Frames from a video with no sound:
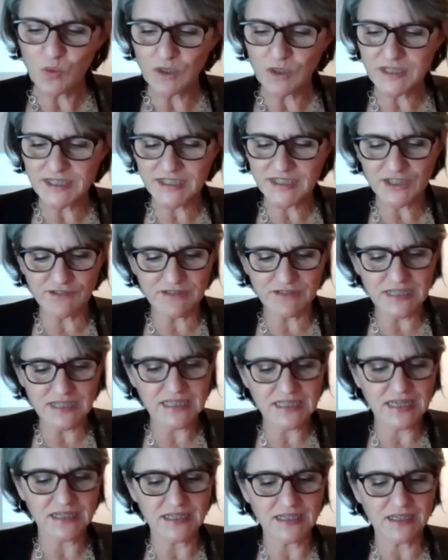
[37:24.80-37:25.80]
what is your
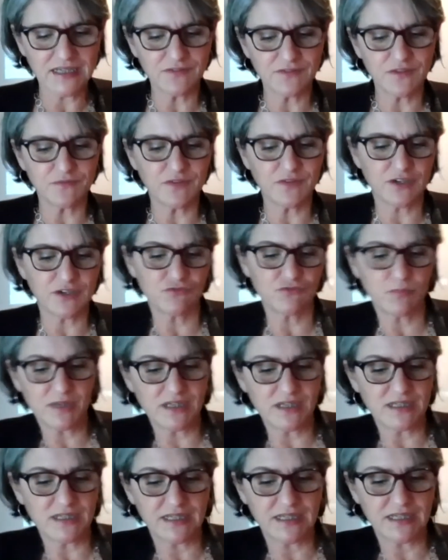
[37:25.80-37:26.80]
understanding of the
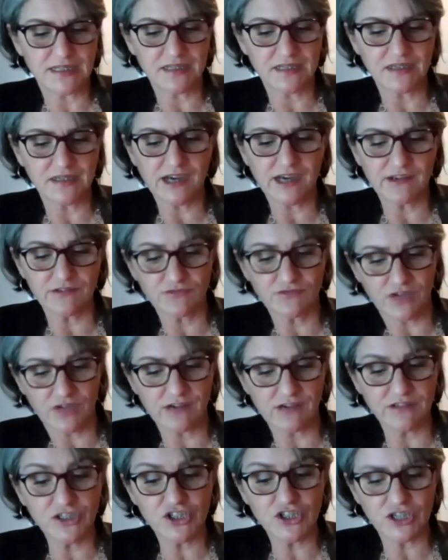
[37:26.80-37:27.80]
vulnerabilities in current,
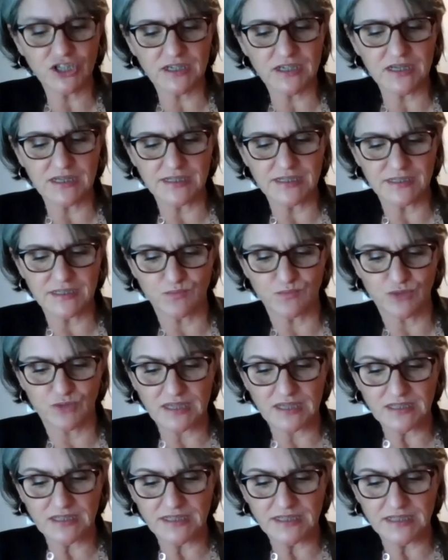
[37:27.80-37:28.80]
current journalism
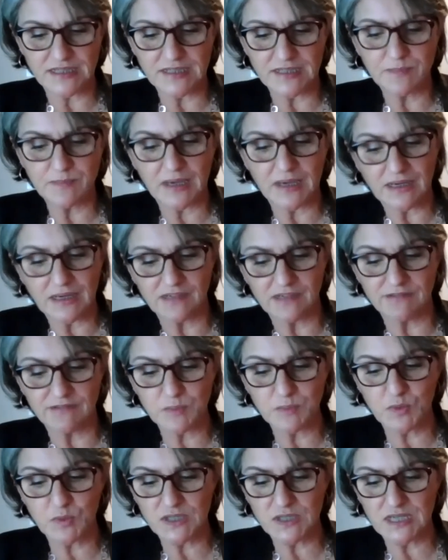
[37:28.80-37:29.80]
practices Benkler is
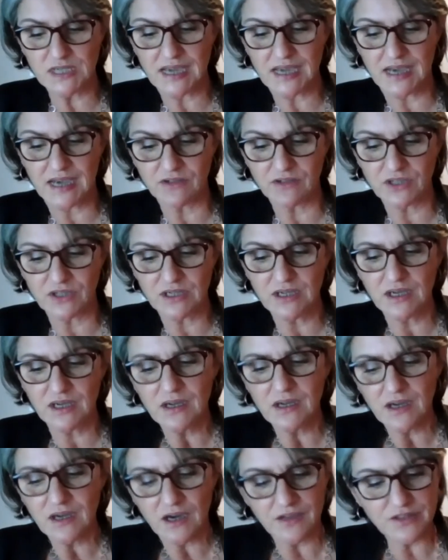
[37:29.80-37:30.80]
pointing out?
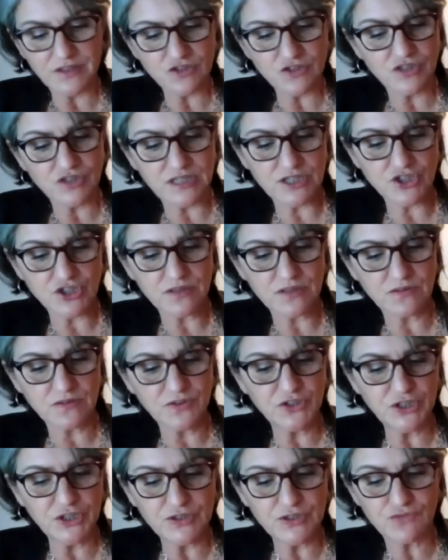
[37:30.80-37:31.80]
are the traditional
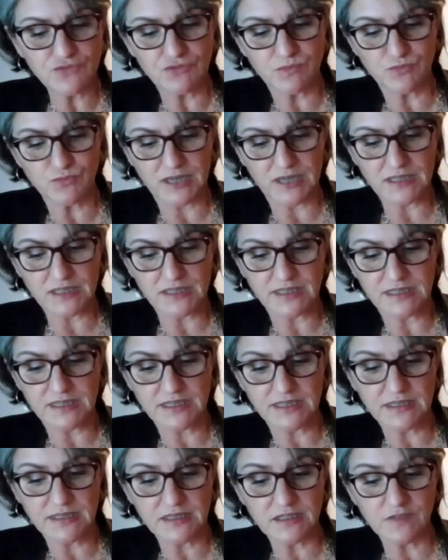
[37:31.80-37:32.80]
newsroom
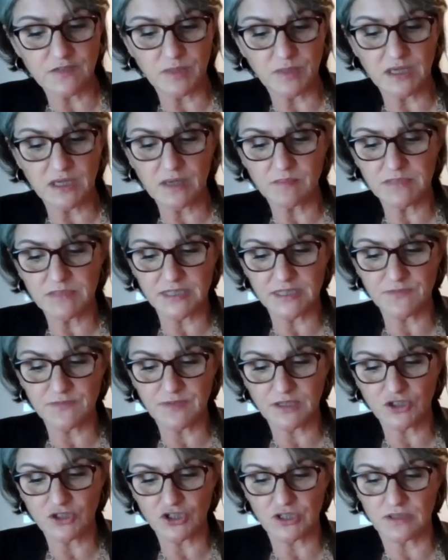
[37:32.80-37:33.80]
practices that have become
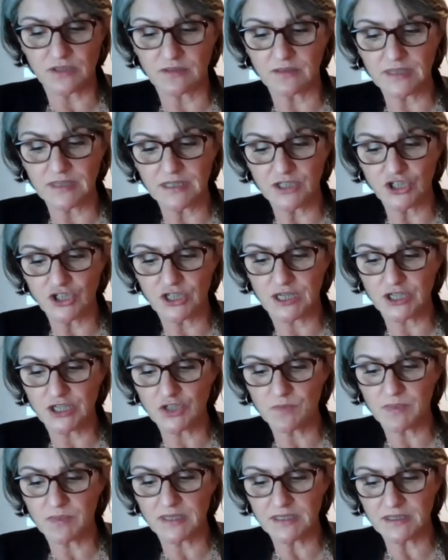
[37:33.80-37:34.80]
dysfunctional in a
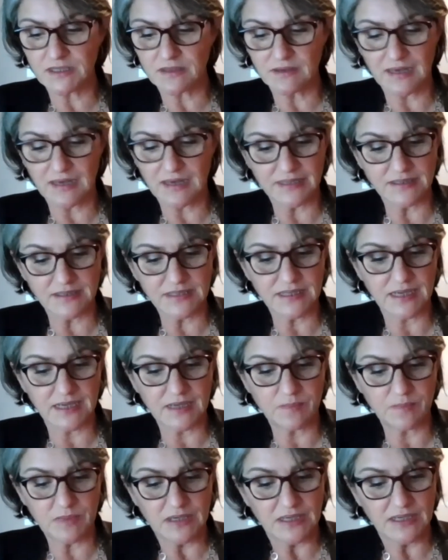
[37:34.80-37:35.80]
changed political
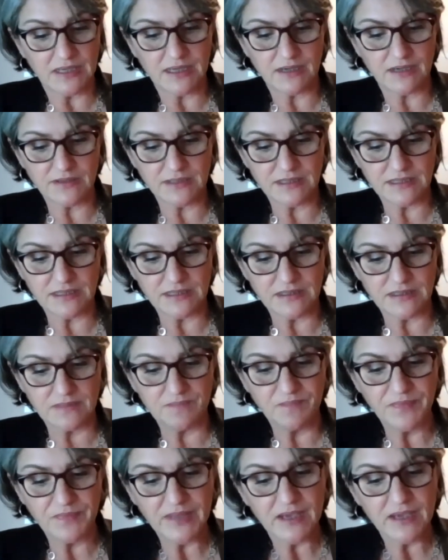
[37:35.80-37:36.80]
landscape and
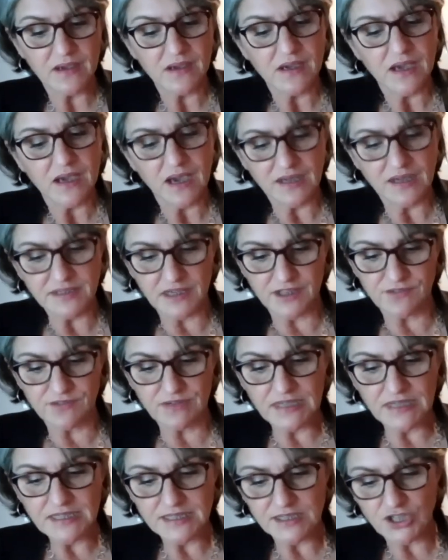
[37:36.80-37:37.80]
ecosystem? And are there
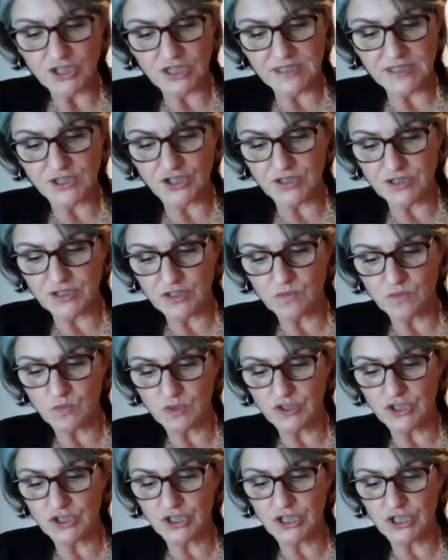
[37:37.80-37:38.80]
any suggestions on
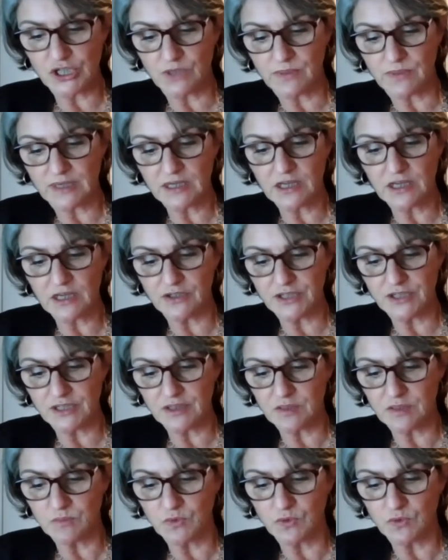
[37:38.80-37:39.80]
what to do,
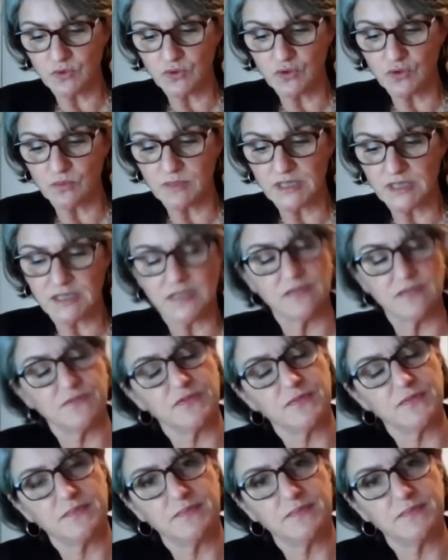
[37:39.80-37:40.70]
including the more normative?